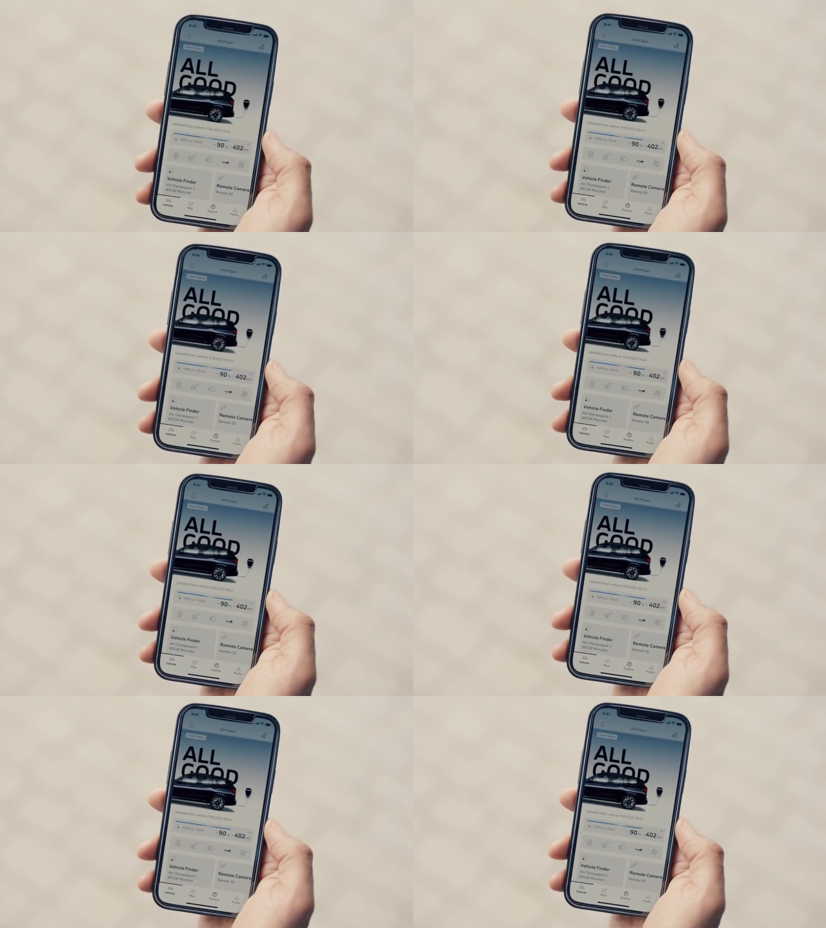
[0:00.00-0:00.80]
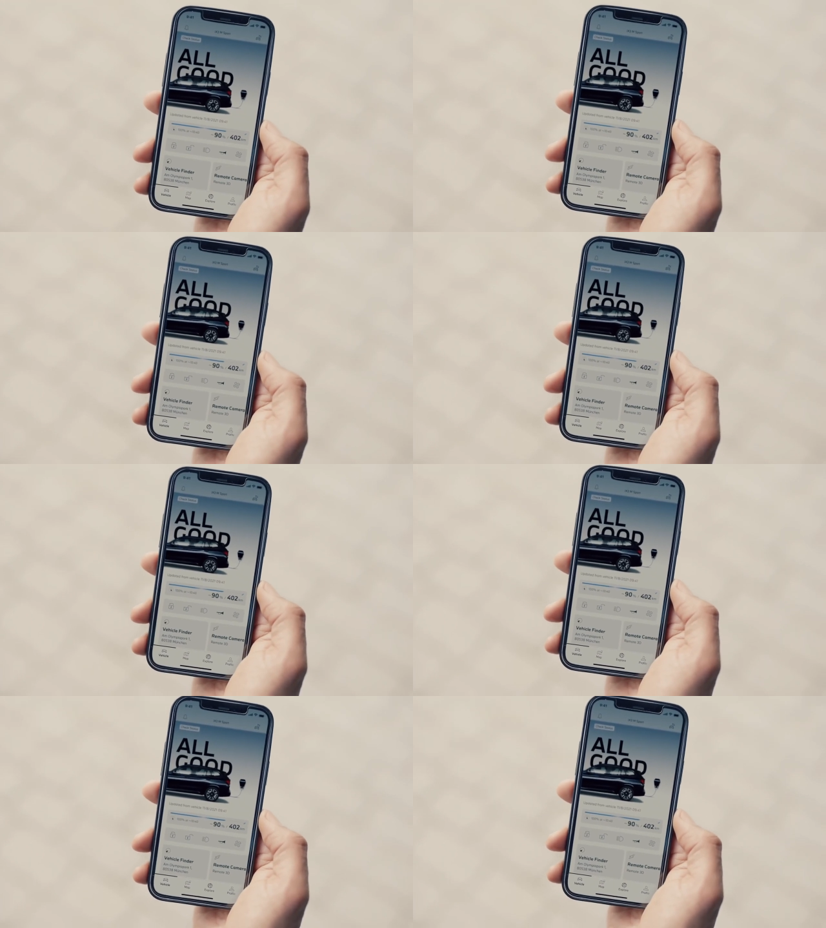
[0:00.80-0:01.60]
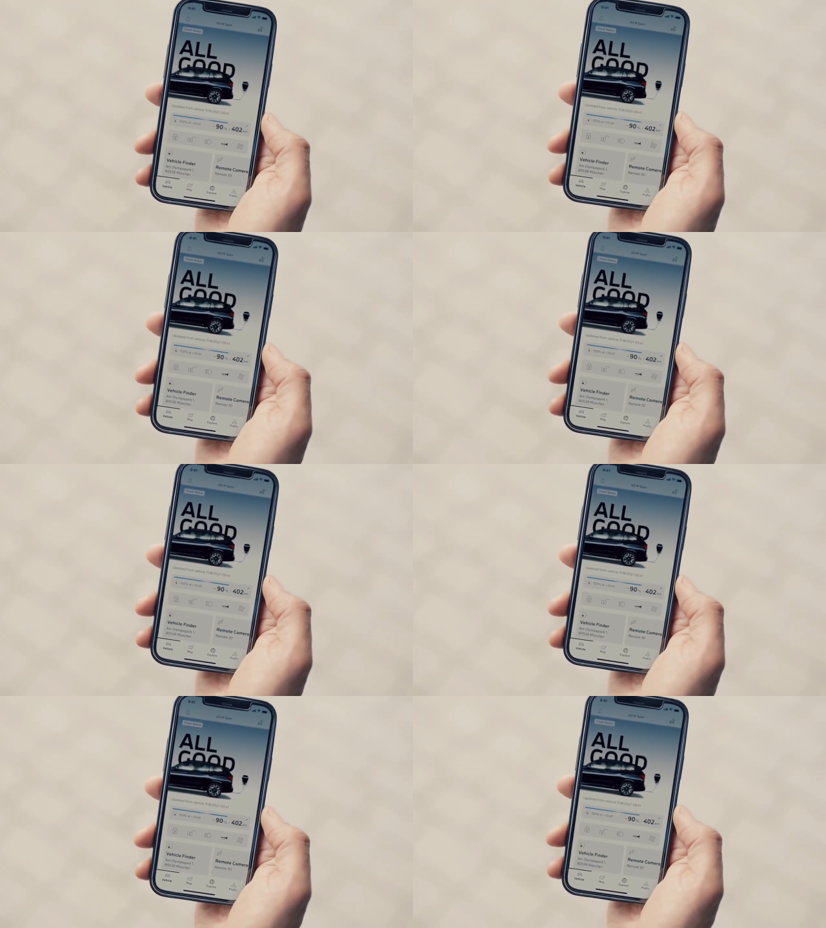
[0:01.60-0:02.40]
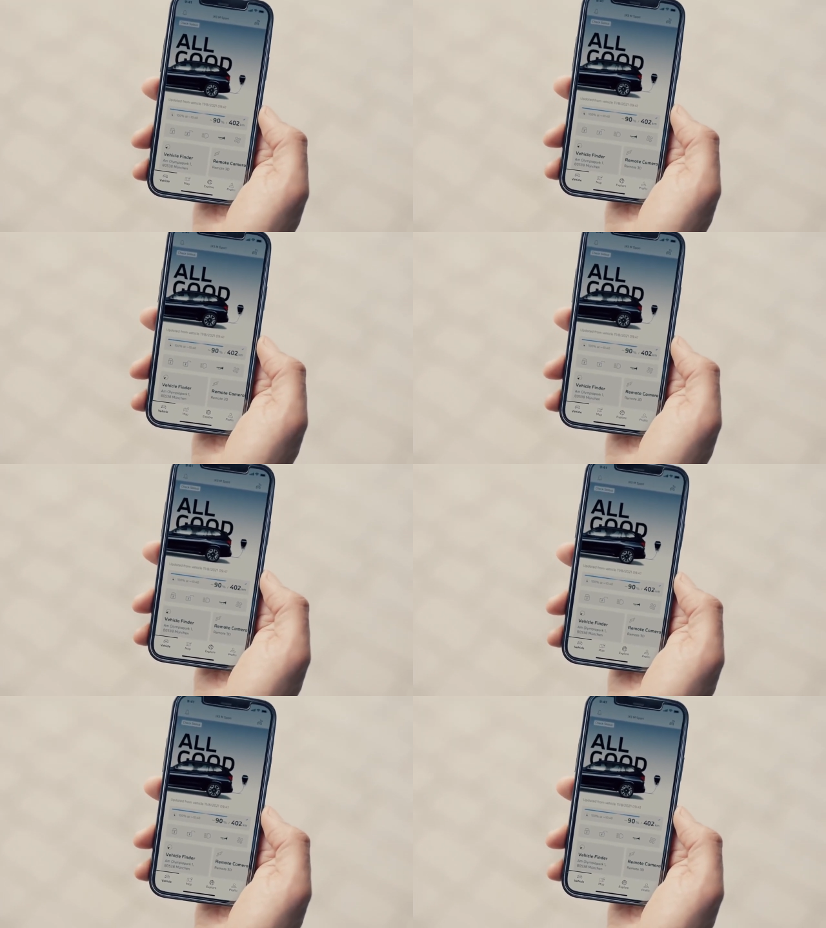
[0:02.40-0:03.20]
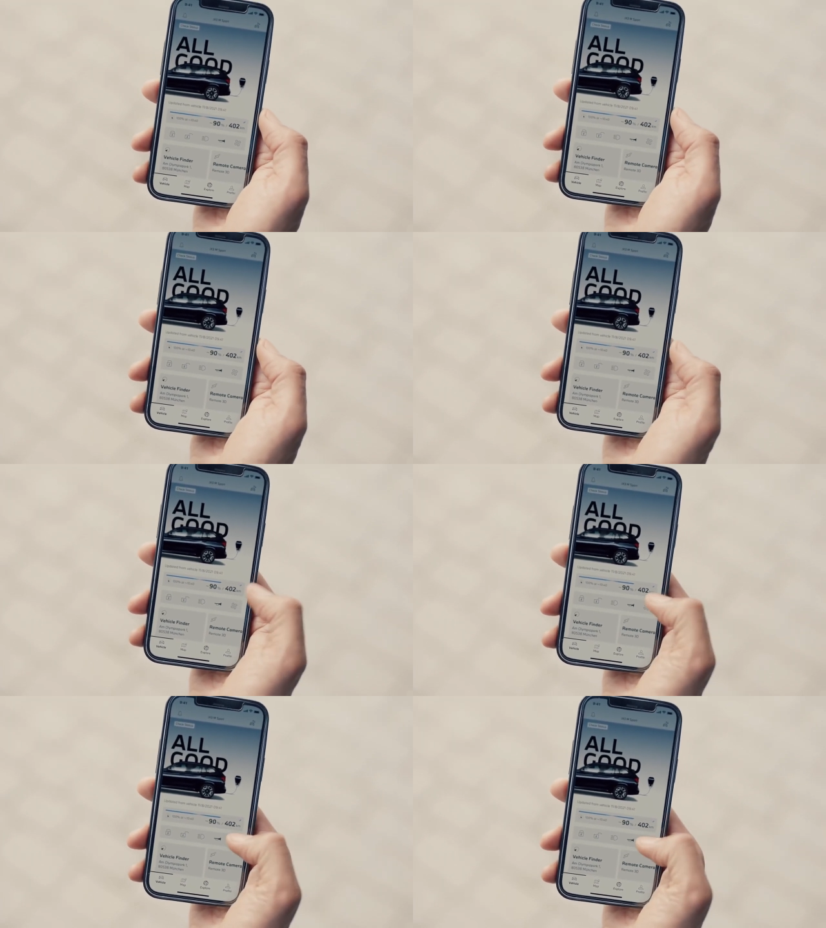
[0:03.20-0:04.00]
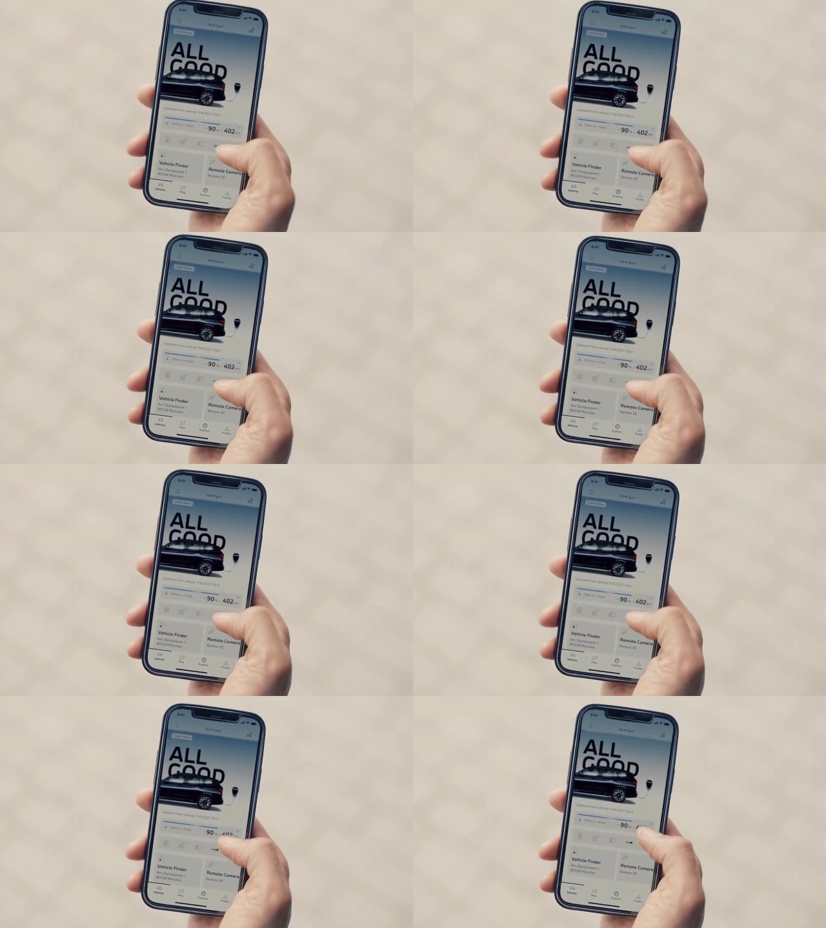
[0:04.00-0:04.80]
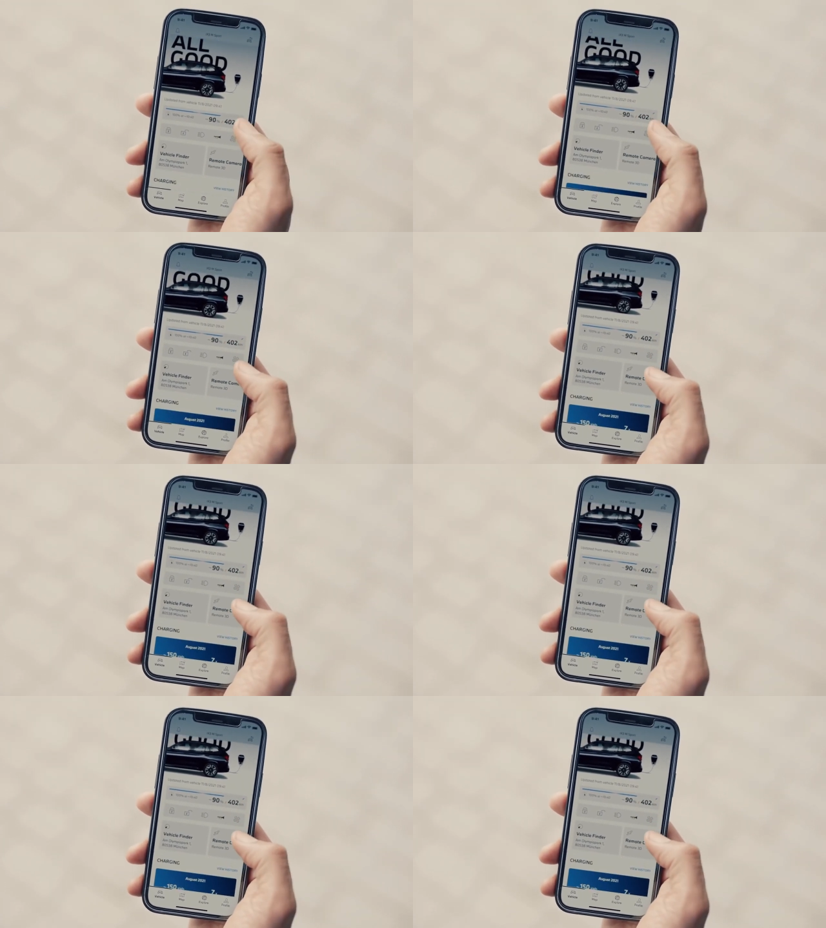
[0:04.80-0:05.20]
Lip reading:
(no speaker visible)